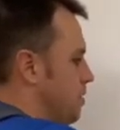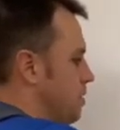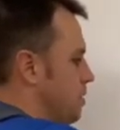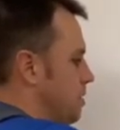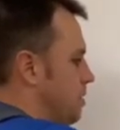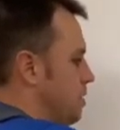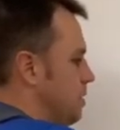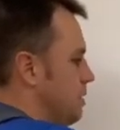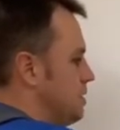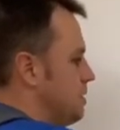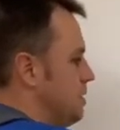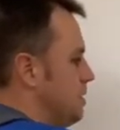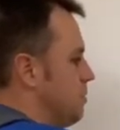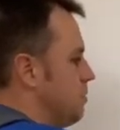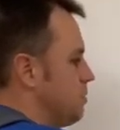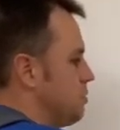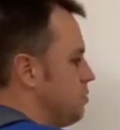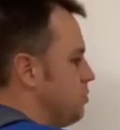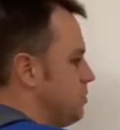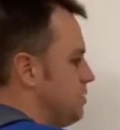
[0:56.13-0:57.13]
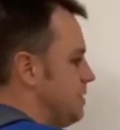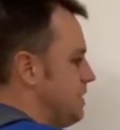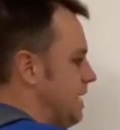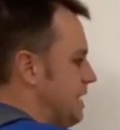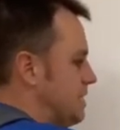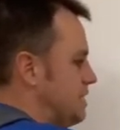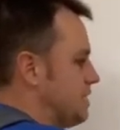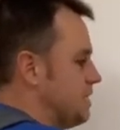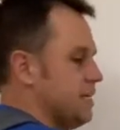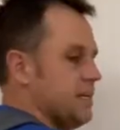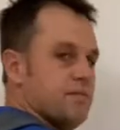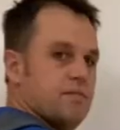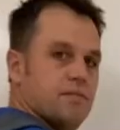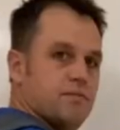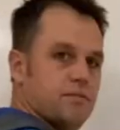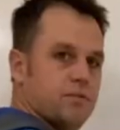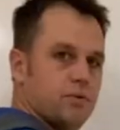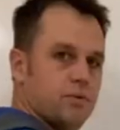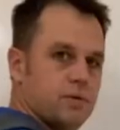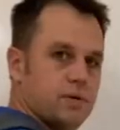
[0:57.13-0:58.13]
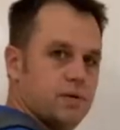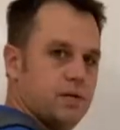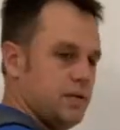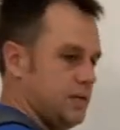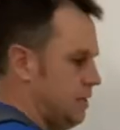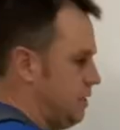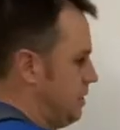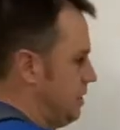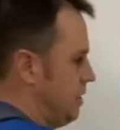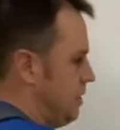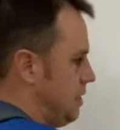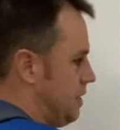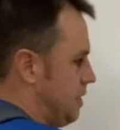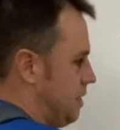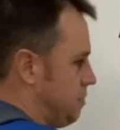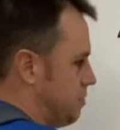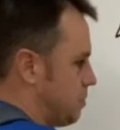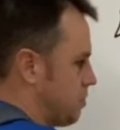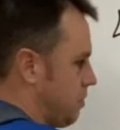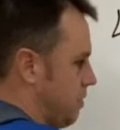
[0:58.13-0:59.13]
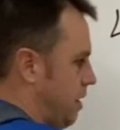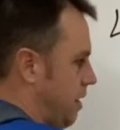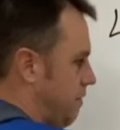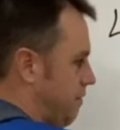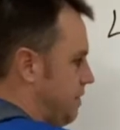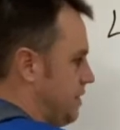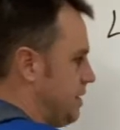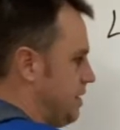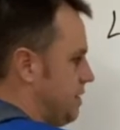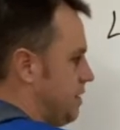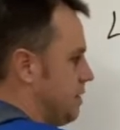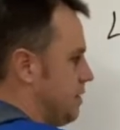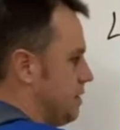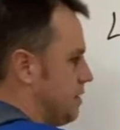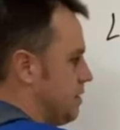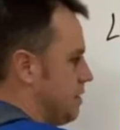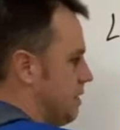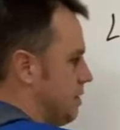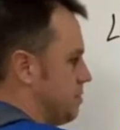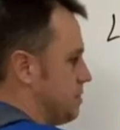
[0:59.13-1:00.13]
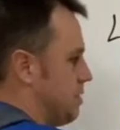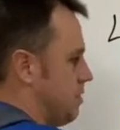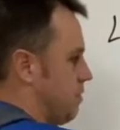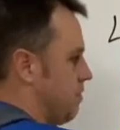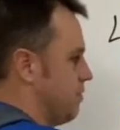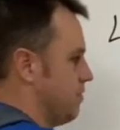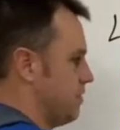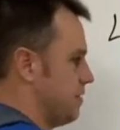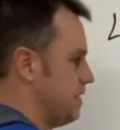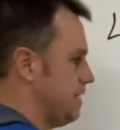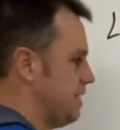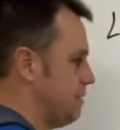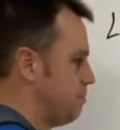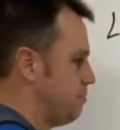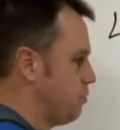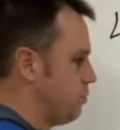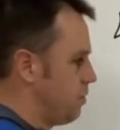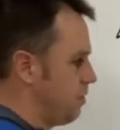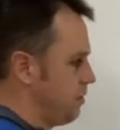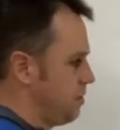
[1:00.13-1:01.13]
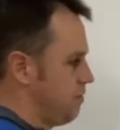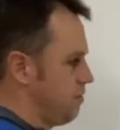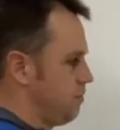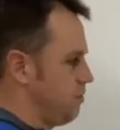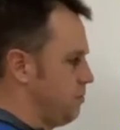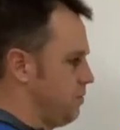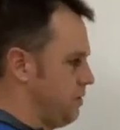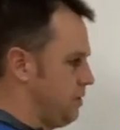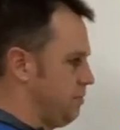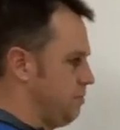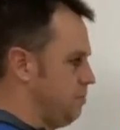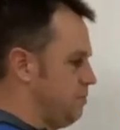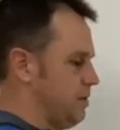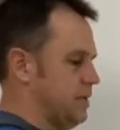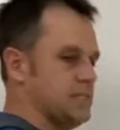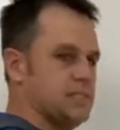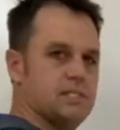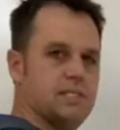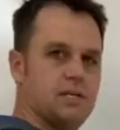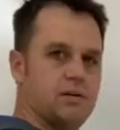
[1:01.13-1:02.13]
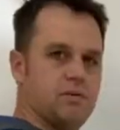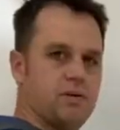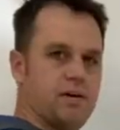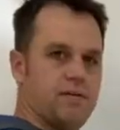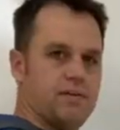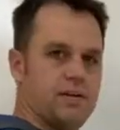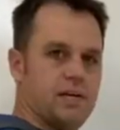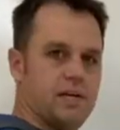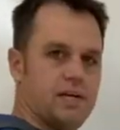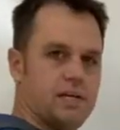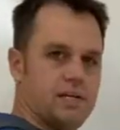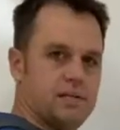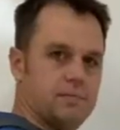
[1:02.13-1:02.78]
is equal to density of the fluid times gravity times however deep you are in the fluid. Density, gravity, height.